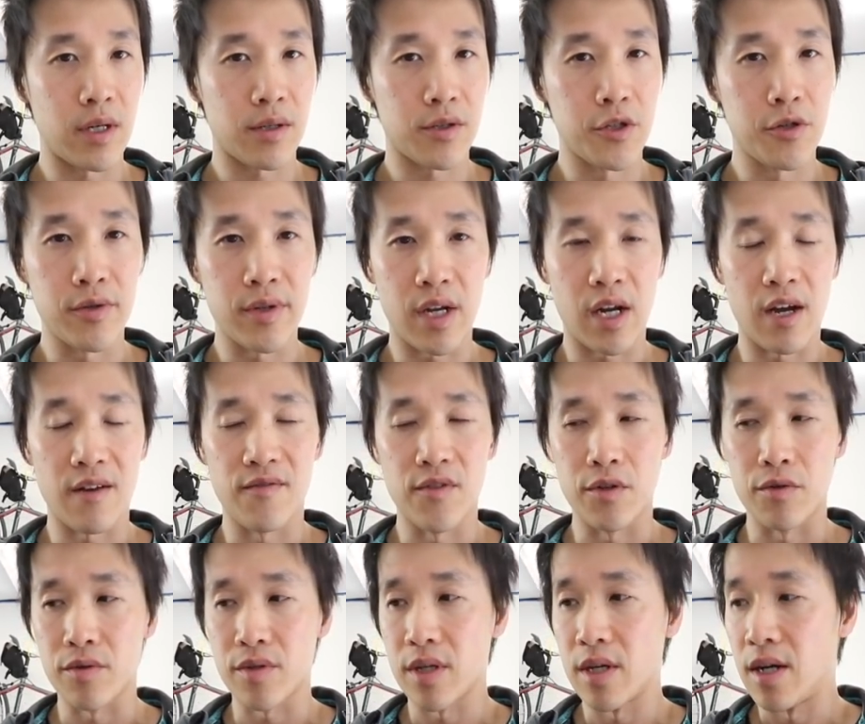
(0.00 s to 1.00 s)
2 that I have
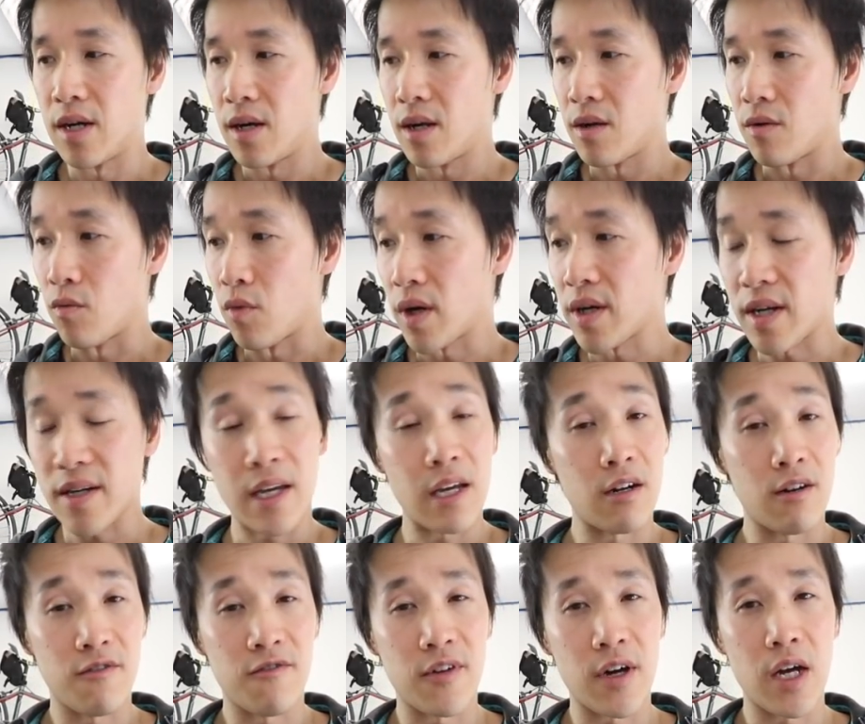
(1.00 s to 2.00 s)
used. One I
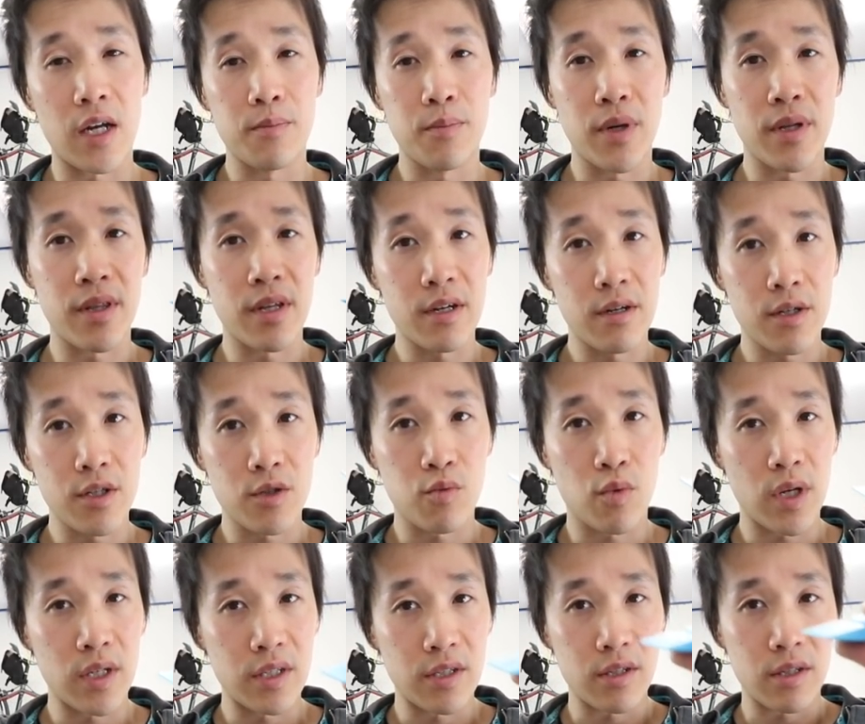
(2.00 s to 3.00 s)
cannot find, but there is
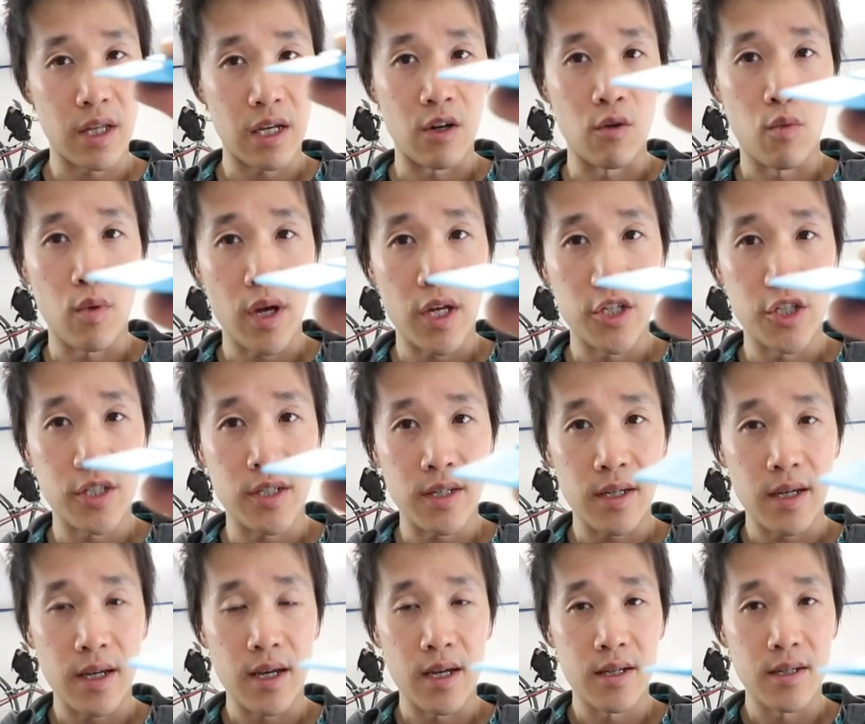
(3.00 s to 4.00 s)
one that's like a wedge,
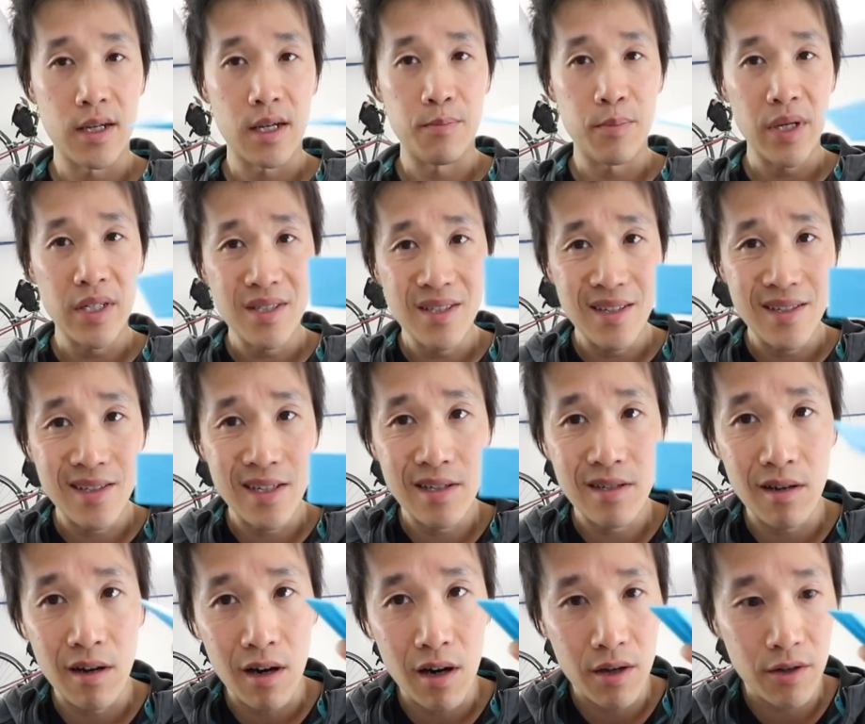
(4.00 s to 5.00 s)
and it basically
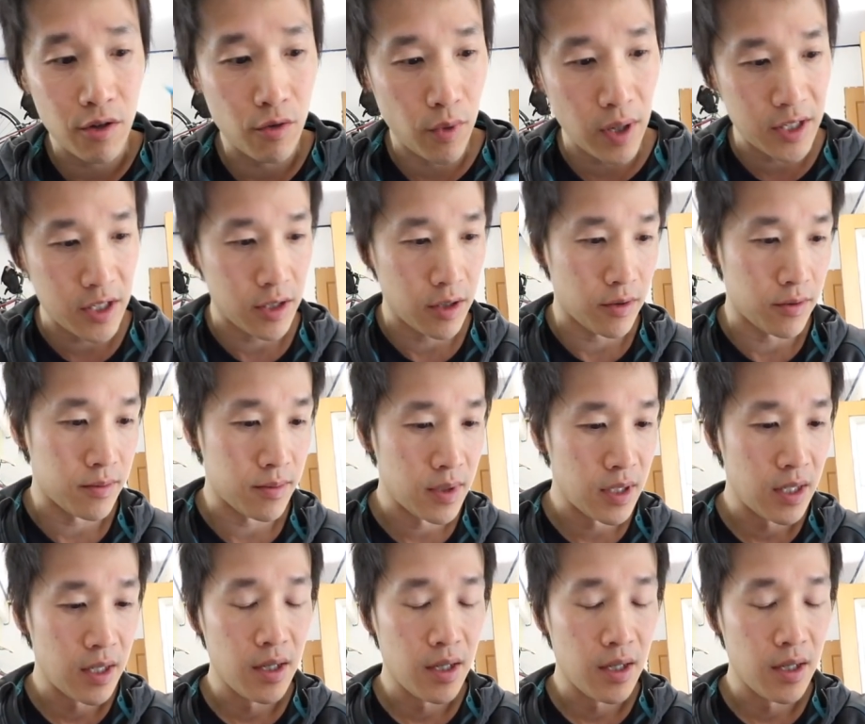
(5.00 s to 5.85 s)
sits on your whetstone.